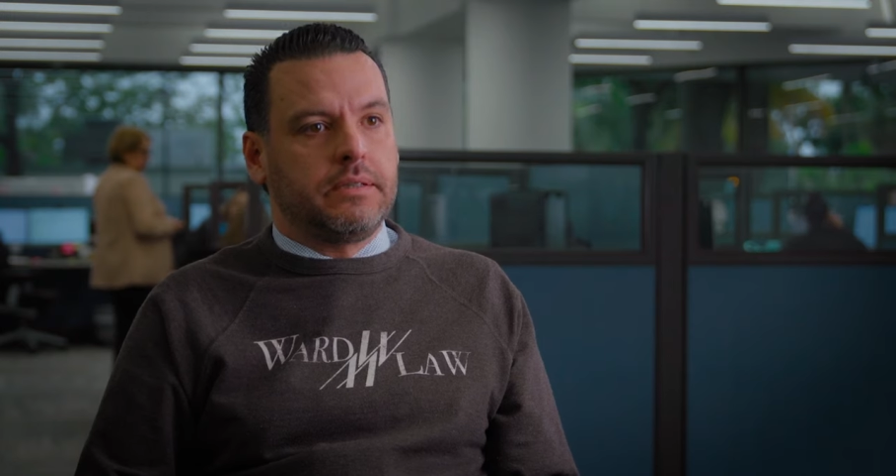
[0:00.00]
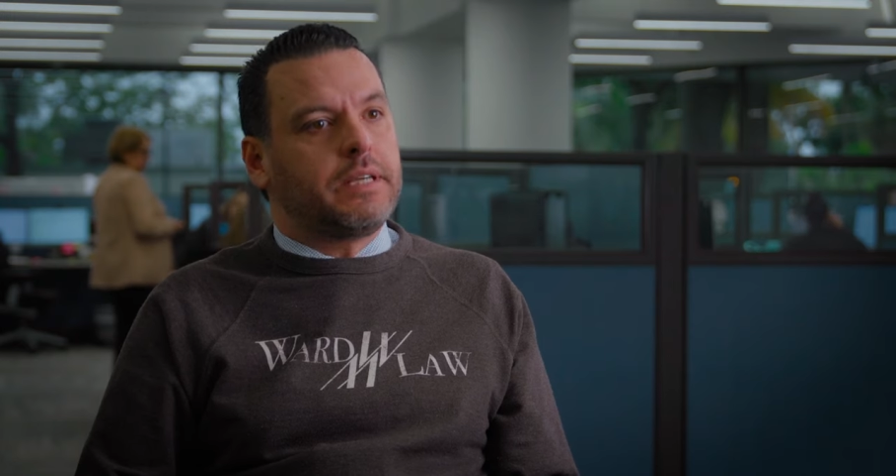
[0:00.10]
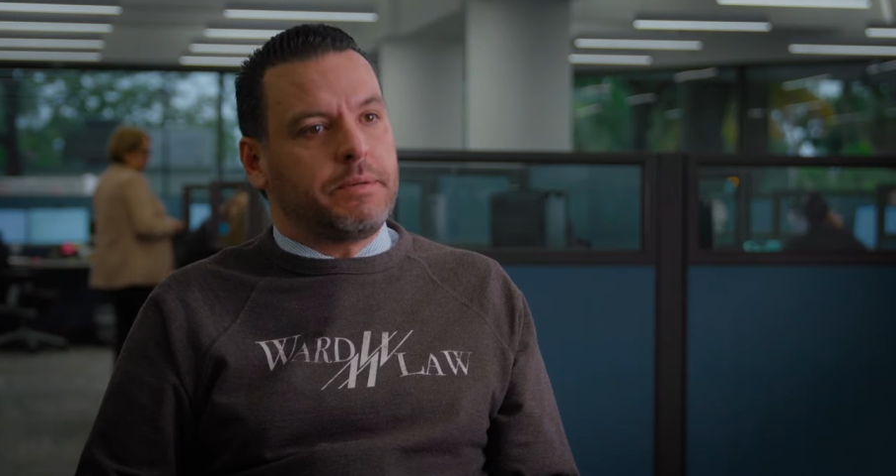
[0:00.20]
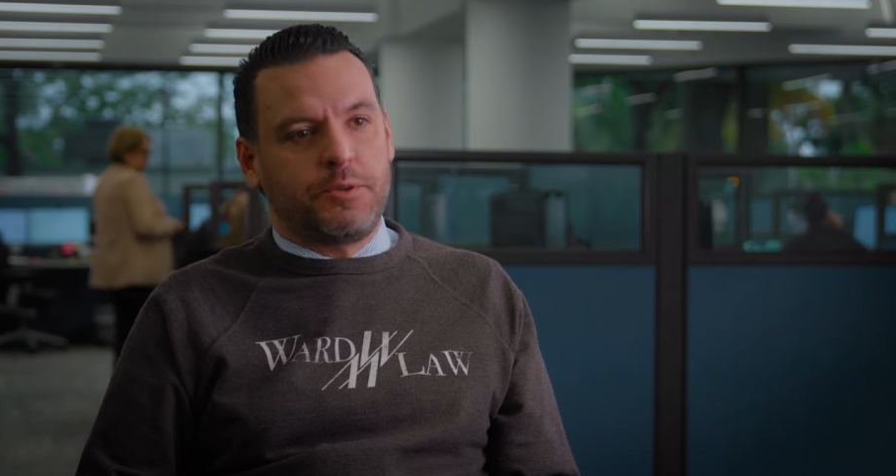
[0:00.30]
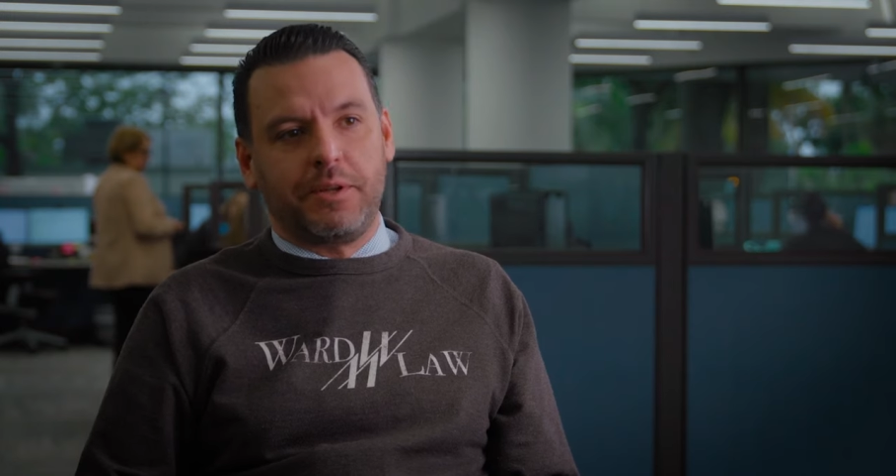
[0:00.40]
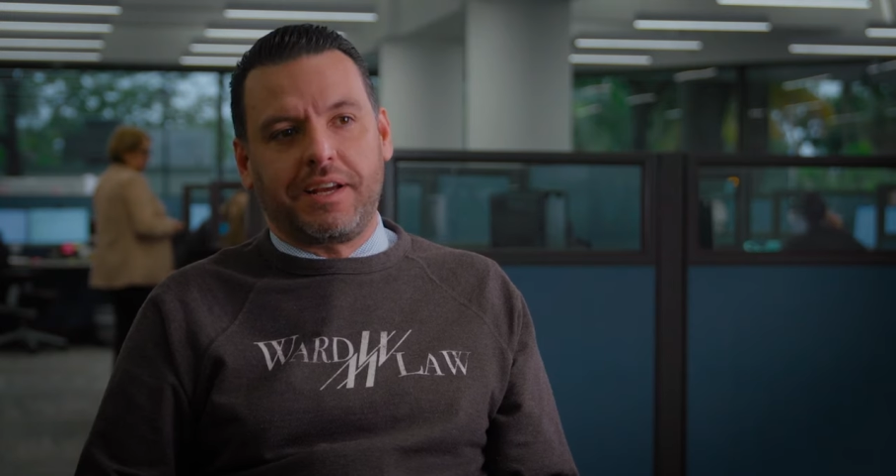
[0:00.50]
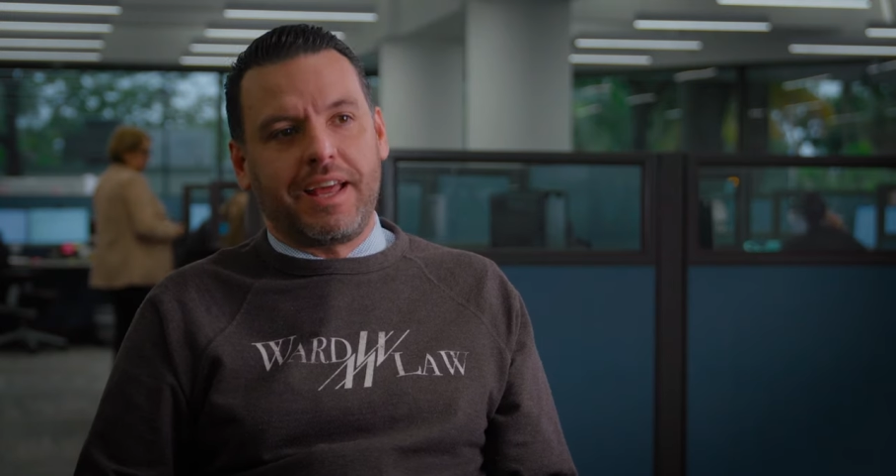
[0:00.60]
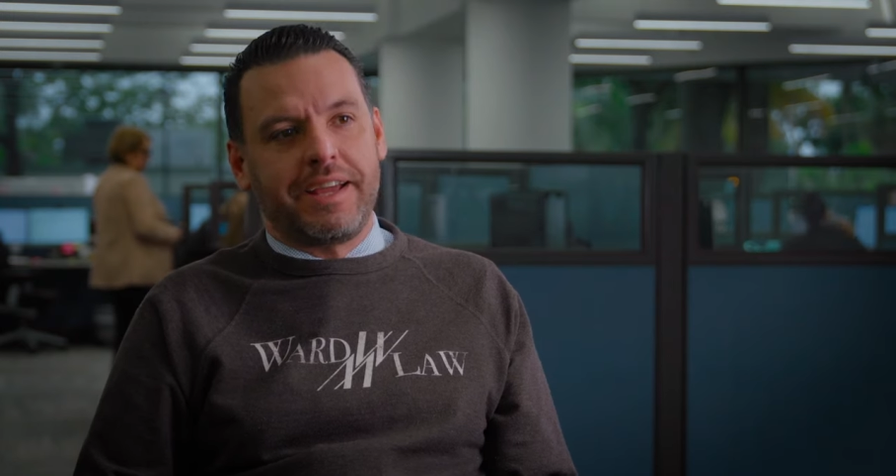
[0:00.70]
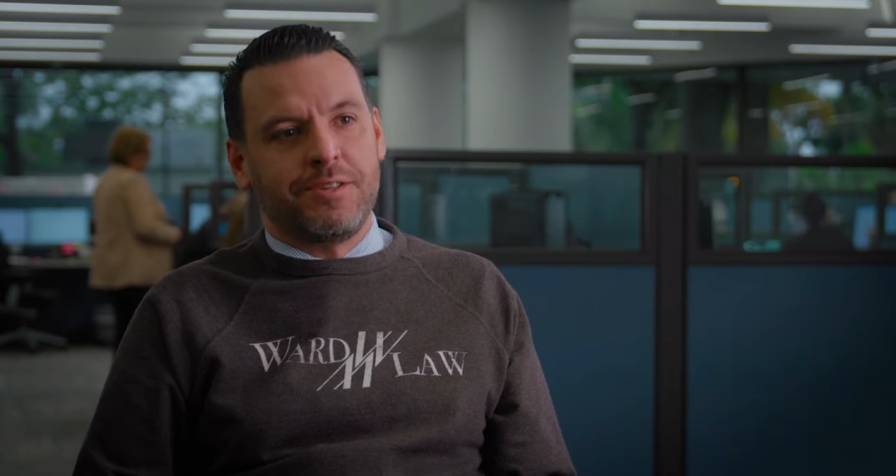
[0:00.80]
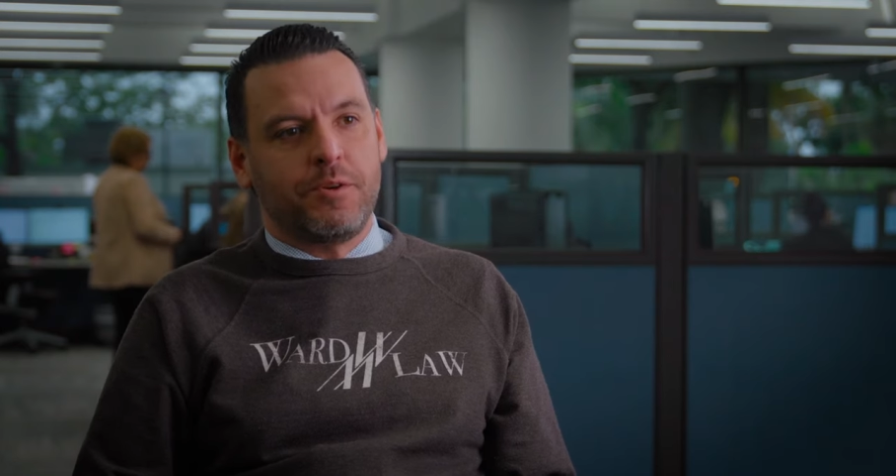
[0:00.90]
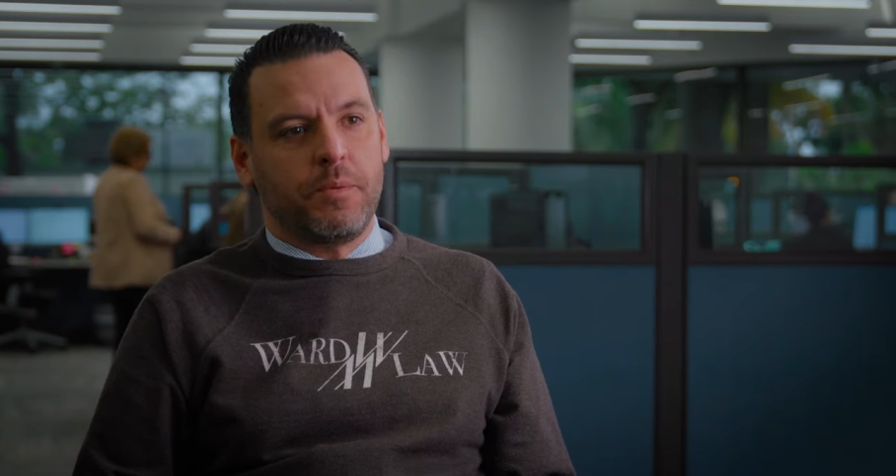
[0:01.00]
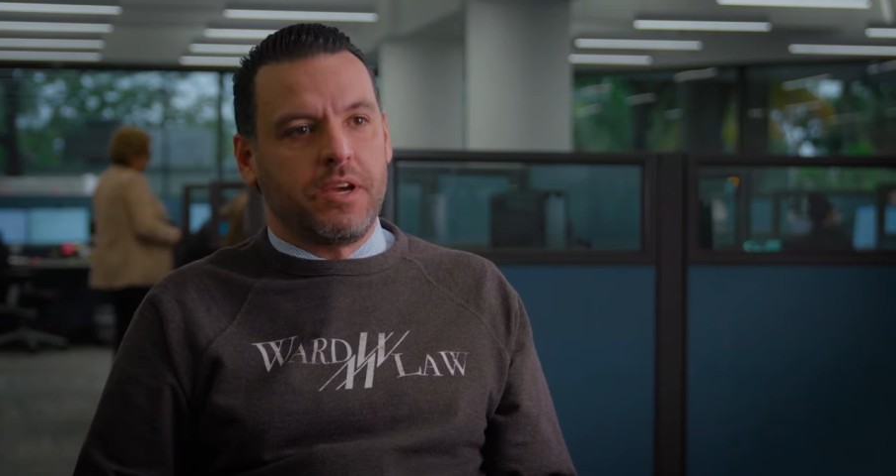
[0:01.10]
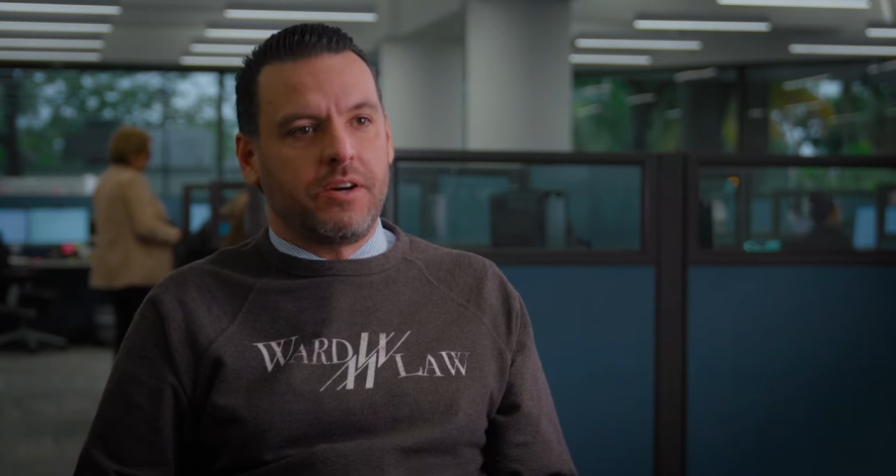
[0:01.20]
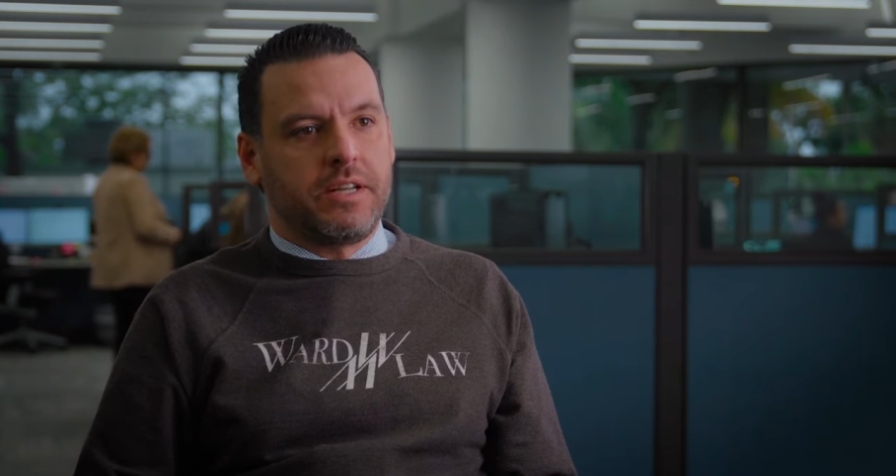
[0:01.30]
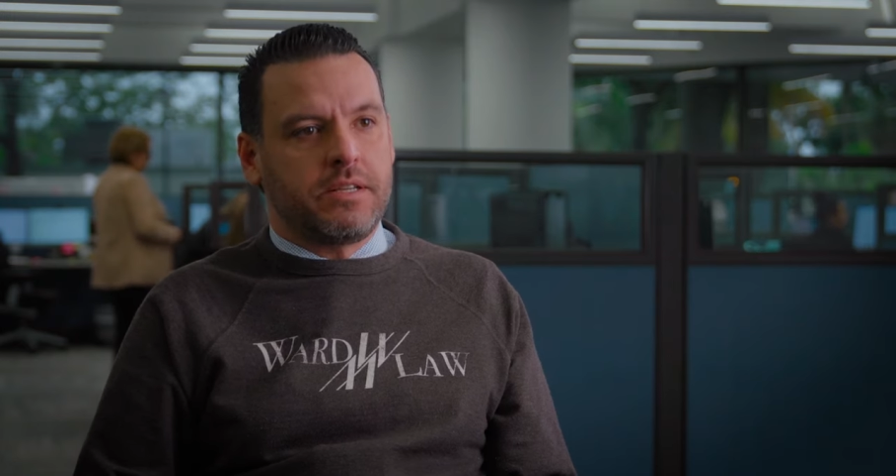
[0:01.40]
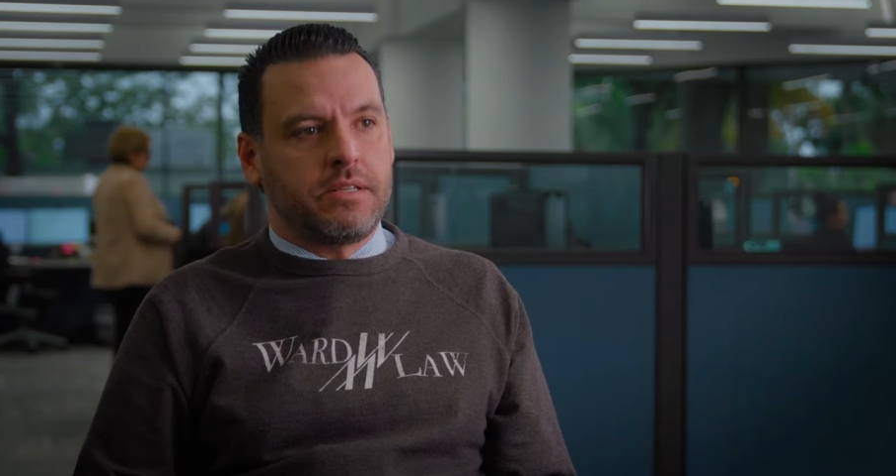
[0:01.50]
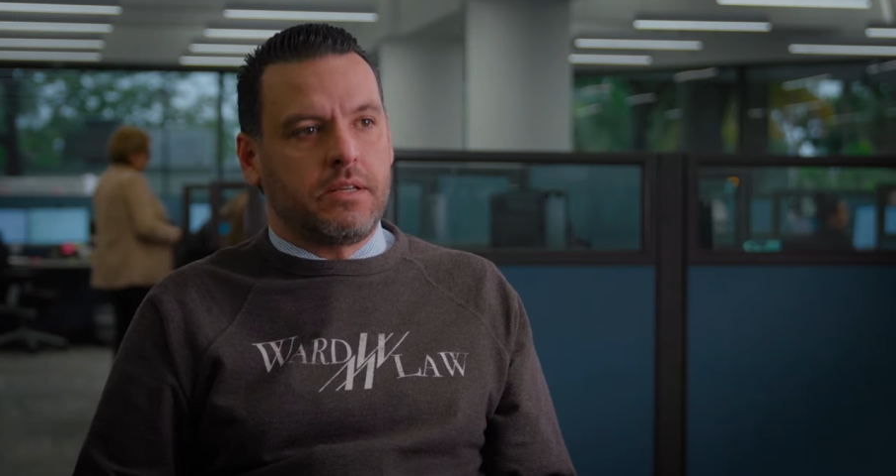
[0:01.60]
service to the client. To be honest,